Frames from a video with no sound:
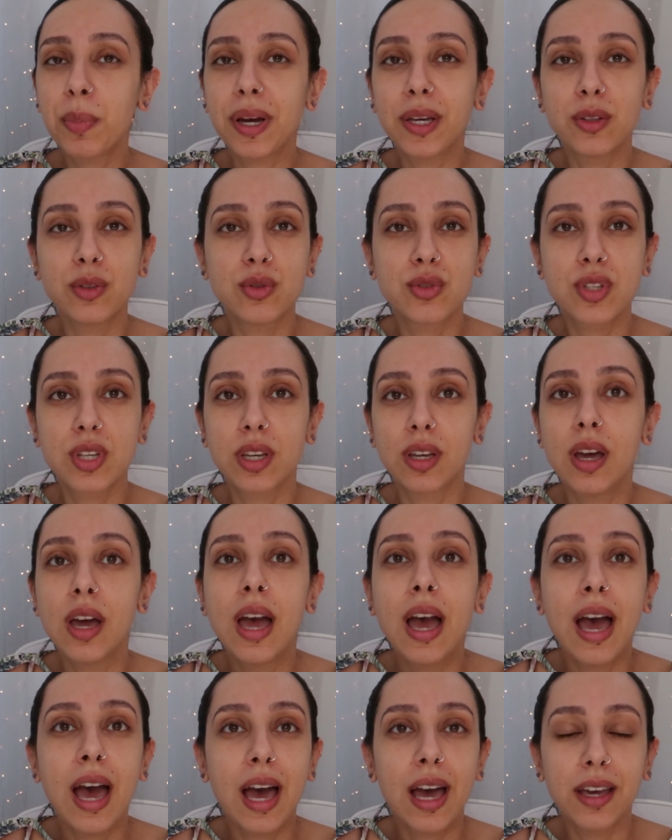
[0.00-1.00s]
I use it
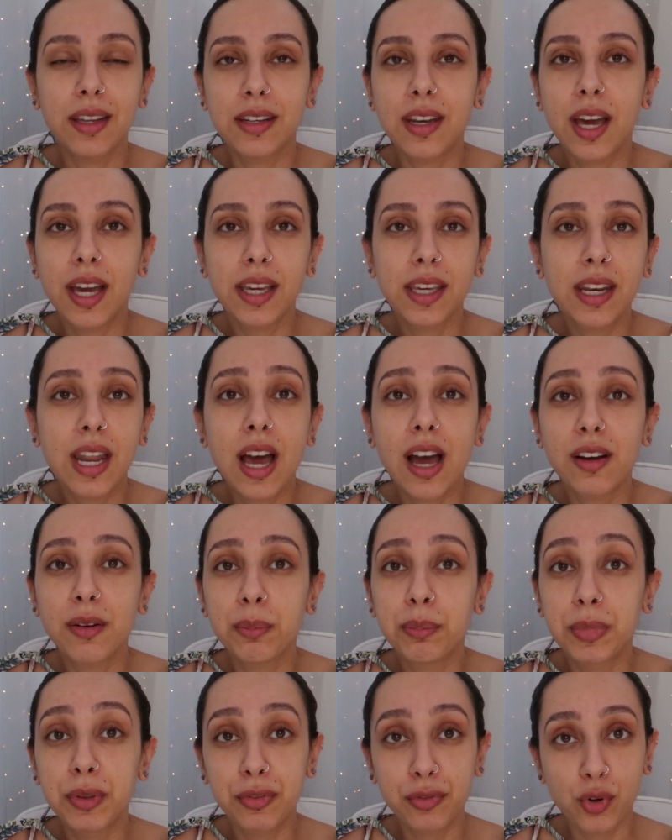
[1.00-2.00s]
at night
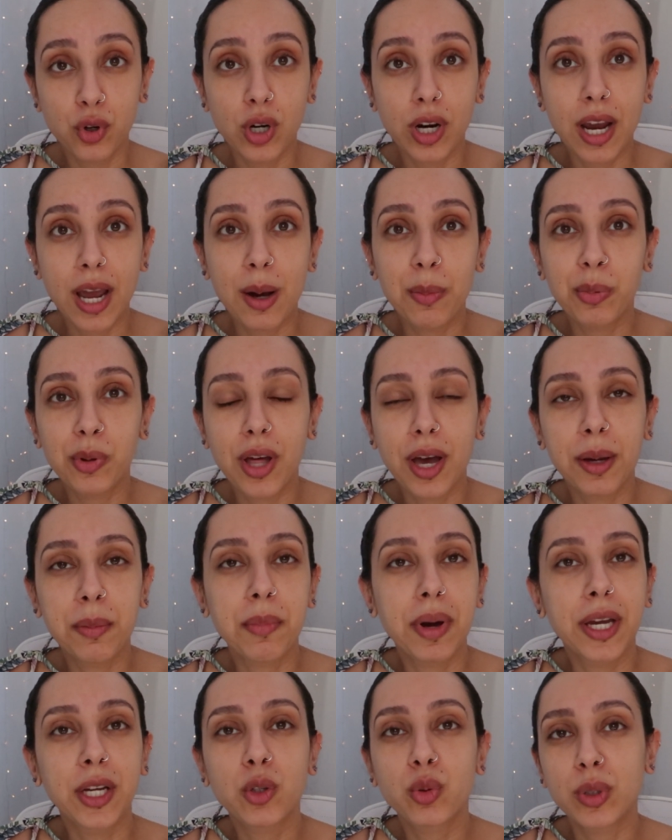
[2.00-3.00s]
before I apply
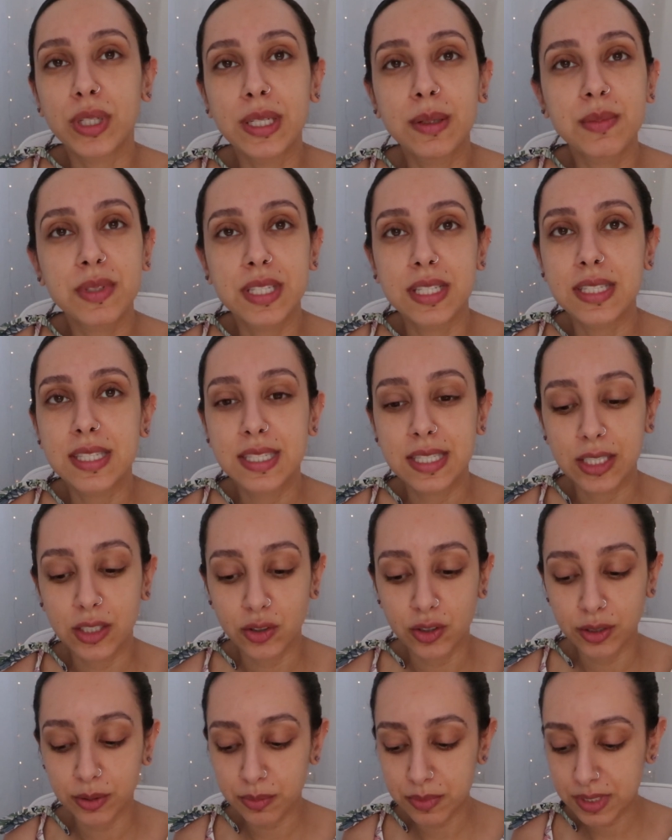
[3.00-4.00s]
my creams and
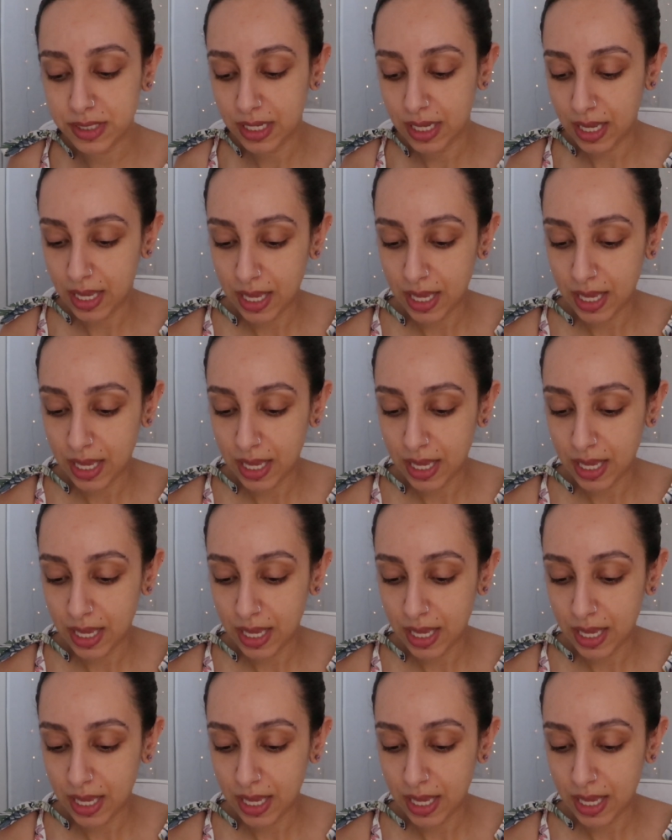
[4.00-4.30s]
serums,